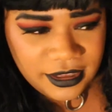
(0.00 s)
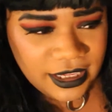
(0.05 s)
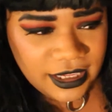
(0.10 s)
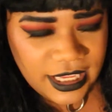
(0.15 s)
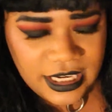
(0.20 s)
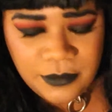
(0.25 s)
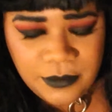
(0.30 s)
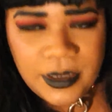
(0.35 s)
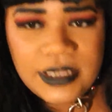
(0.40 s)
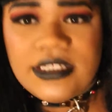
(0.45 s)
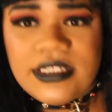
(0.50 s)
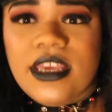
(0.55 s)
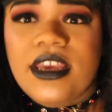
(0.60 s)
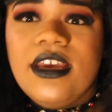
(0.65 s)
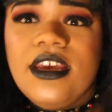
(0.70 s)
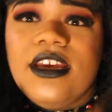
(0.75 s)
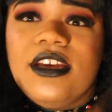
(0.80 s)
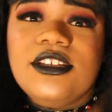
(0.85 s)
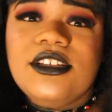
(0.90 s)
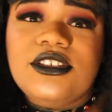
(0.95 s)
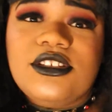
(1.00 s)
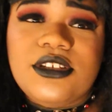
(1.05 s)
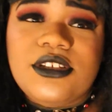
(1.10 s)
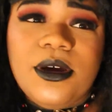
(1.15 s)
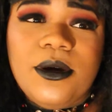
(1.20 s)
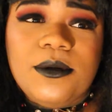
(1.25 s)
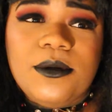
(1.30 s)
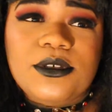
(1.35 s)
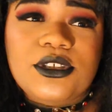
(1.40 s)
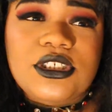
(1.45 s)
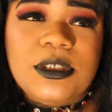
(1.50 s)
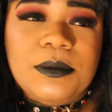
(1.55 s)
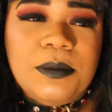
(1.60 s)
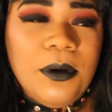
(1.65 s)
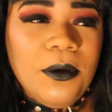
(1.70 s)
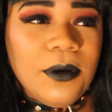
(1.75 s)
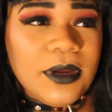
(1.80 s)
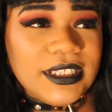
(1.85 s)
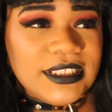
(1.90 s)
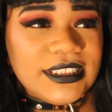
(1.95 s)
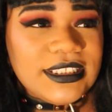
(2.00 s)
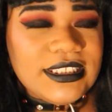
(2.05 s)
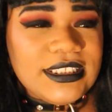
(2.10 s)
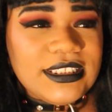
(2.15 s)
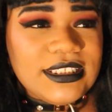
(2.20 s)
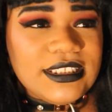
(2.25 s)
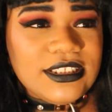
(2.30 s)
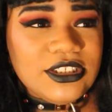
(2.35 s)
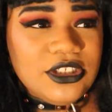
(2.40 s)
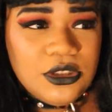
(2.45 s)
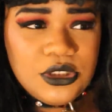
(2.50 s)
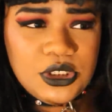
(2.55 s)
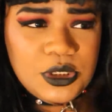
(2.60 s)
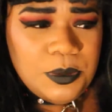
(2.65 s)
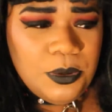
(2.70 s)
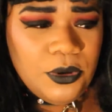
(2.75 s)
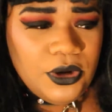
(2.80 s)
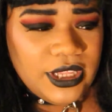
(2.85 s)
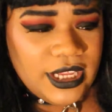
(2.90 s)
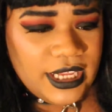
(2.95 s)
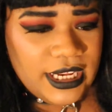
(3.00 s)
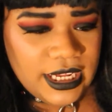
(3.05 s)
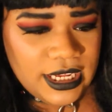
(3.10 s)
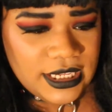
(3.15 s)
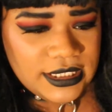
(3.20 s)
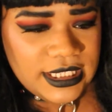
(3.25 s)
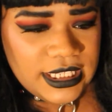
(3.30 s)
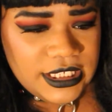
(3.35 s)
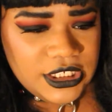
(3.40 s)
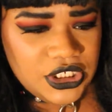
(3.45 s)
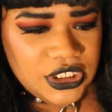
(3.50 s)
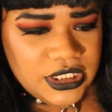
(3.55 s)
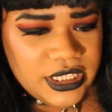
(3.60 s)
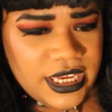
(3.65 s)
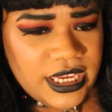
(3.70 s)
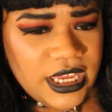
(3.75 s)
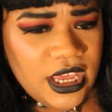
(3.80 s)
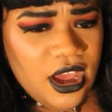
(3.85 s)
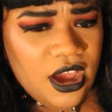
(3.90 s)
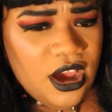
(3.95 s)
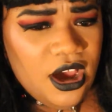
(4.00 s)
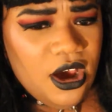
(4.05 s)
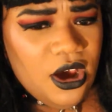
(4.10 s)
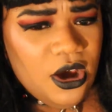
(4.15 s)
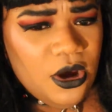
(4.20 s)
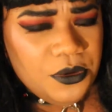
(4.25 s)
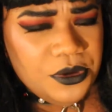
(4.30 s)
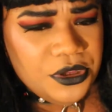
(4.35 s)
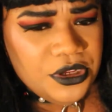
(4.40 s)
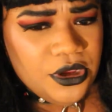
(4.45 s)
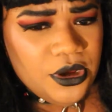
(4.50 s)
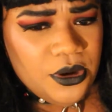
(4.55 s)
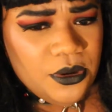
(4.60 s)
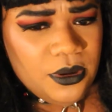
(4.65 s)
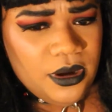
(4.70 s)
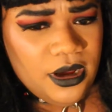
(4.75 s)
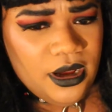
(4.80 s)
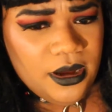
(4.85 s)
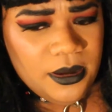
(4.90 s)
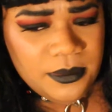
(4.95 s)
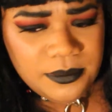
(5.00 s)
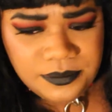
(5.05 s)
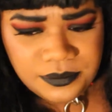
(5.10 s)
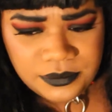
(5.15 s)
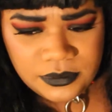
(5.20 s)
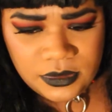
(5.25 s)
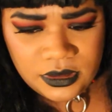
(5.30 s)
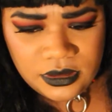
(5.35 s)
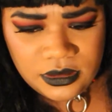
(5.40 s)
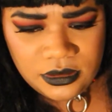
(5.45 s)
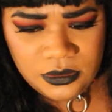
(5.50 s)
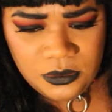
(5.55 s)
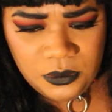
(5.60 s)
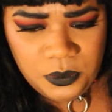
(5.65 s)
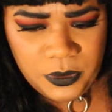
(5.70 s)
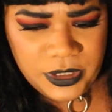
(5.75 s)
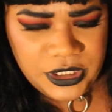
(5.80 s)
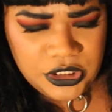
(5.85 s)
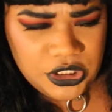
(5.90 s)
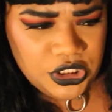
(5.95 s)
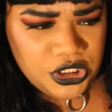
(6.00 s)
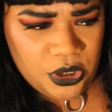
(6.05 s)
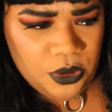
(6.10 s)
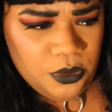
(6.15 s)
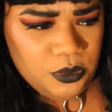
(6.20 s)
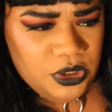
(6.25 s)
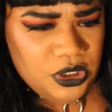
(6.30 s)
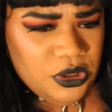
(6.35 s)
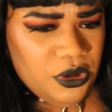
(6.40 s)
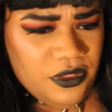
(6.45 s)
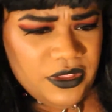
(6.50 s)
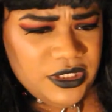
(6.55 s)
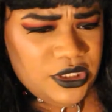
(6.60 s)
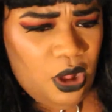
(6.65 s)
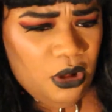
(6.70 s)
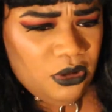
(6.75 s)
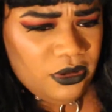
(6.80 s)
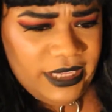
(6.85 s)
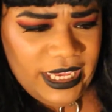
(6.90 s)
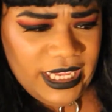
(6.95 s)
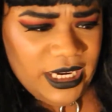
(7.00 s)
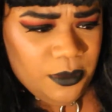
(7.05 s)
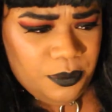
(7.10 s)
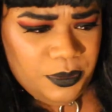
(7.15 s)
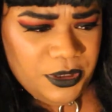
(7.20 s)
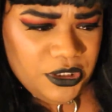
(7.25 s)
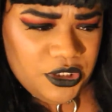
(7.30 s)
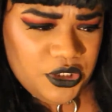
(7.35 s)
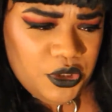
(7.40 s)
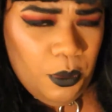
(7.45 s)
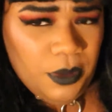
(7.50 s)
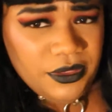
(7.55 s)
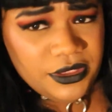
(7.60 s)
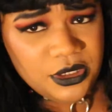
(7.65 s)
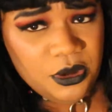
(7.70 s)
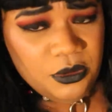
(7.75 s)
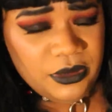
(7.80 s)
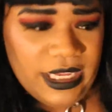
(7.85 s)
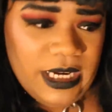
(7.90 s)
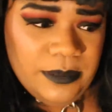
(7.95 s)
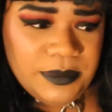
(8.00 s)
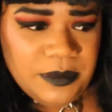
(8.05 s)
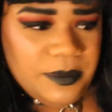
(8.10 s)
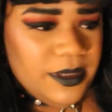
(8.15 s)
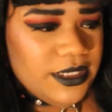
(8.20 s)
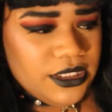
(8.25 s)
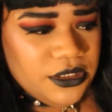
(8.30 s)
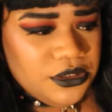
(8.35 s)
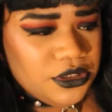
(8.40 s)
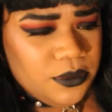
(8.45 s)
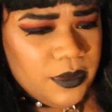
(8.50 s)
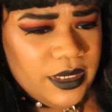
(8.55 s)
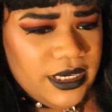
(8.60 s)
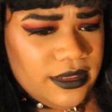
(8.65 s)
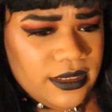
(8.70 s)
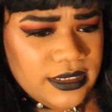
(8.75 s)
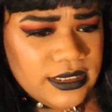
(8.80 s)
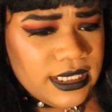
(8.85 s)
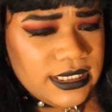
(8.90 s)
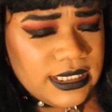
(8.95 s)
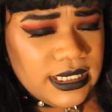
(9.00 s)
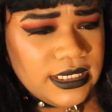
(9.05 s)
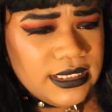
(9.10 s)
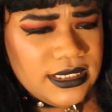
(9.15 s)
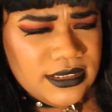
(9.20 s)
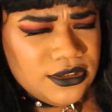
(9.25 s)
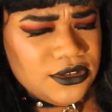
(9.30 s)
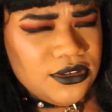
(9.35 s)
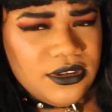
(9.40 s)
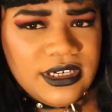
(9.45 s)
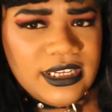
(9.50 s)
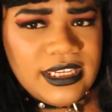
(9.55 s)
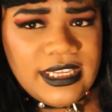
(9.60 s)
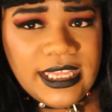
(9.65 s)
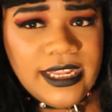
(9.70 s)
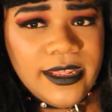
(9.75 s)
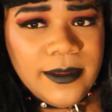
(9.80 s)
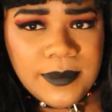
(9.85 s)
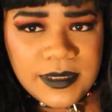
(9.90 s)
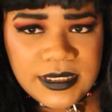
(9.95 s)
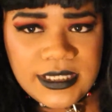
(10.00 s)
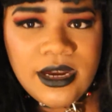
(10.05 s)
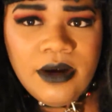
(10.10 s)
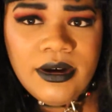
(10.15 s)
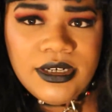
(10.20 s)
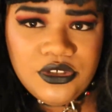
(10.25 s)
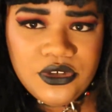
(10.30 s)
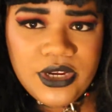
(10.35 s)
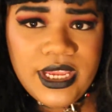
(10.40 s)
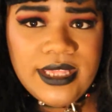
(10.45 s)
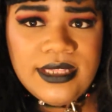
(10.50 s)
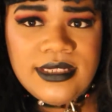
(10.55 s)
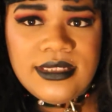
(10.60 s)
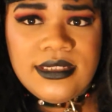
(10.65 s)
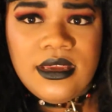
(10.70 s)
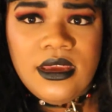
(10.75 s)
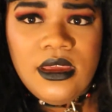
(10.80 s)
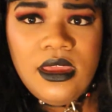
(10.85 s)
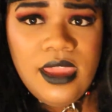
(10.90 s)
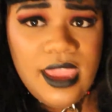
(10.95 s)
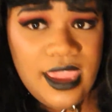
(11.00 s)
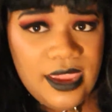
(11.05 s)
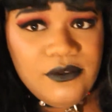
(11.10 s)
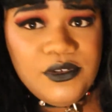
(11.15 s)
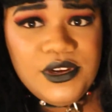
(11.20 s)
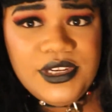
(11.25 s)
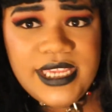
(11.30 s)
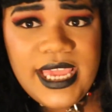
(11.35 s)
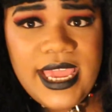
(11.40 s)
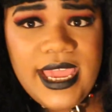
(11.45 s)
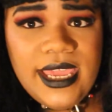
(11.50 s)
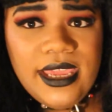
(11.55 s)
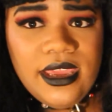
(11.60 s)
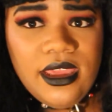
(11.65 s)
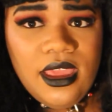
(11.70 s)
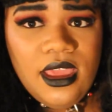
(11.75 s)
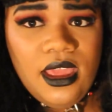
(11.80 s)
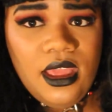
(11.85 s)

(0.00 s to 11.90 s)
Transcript: Anyways, so she points, you know, she's pointing at us, and she's like, oh, you know, we just don't, you know, this whole getup, we just don't want this whole getup to be associated with us. I said, it's not a getup, this is how I dress every day.